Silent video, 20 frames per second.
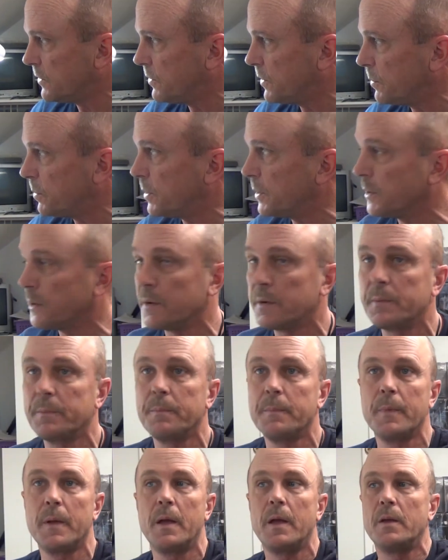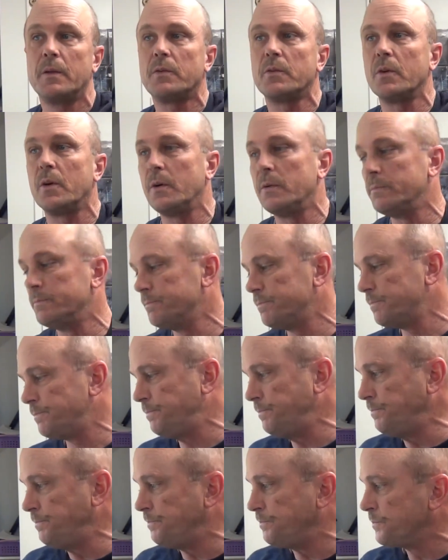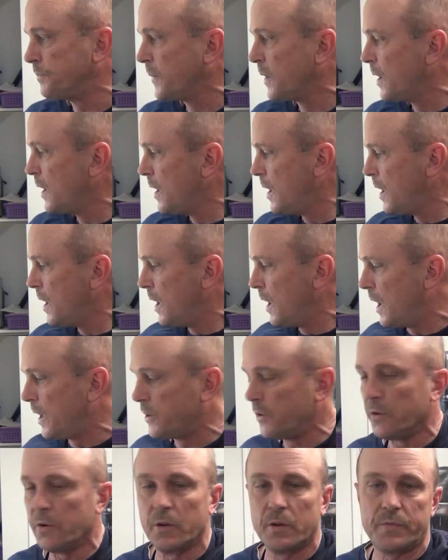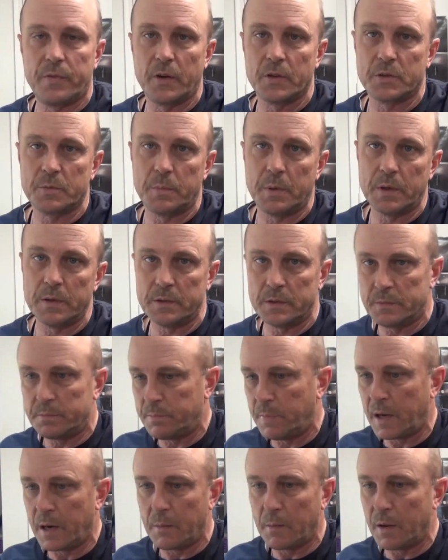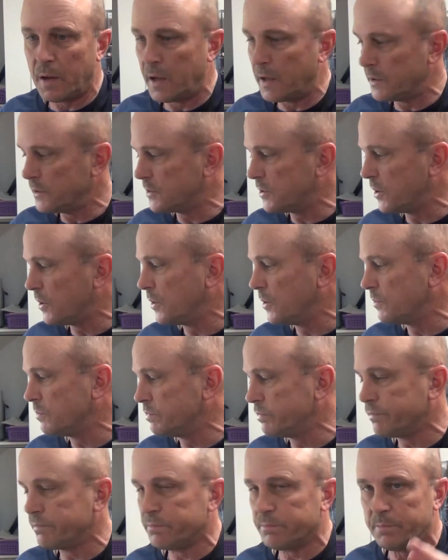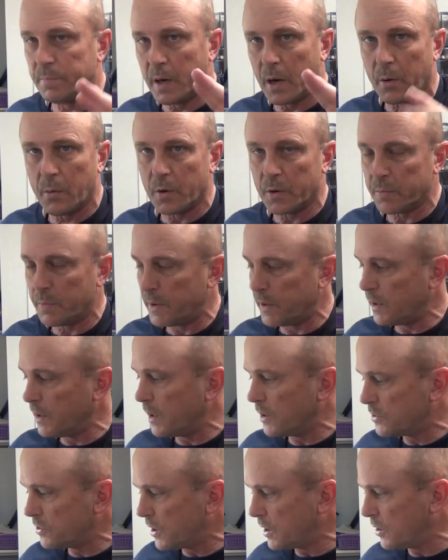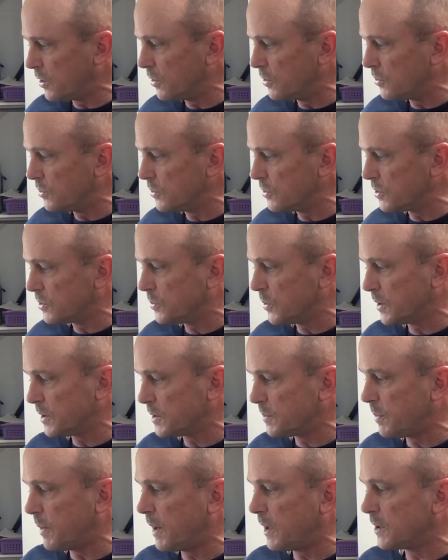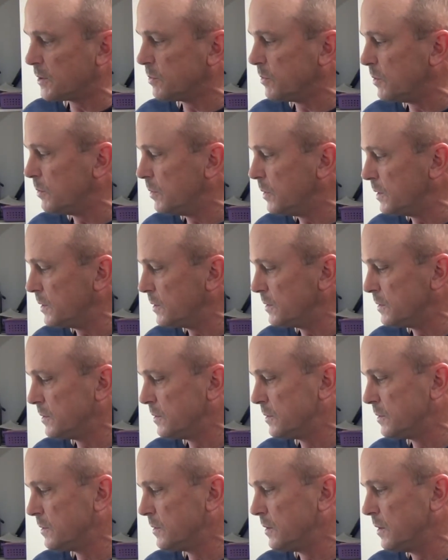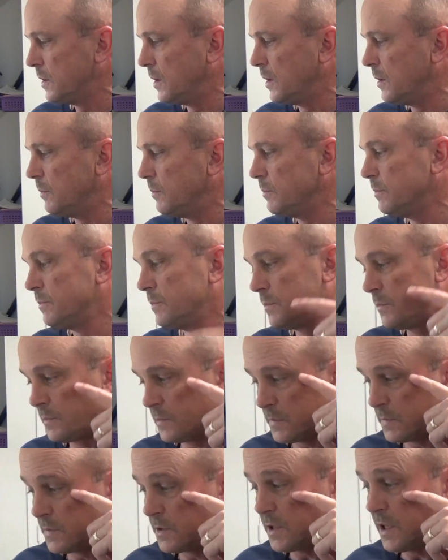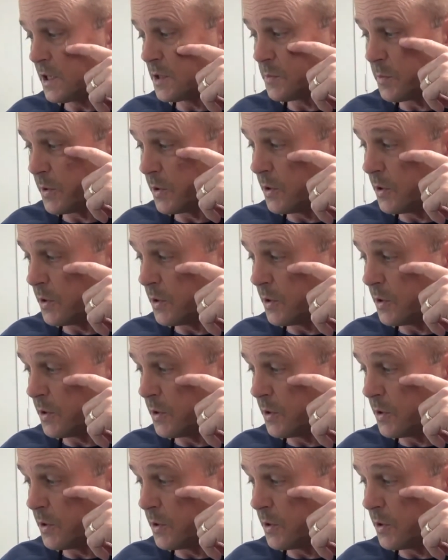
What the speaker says: up here. So I don't know the function buttons, bottom line, so bear with me. I'll try to go through it as quick as possible, but sounds pretty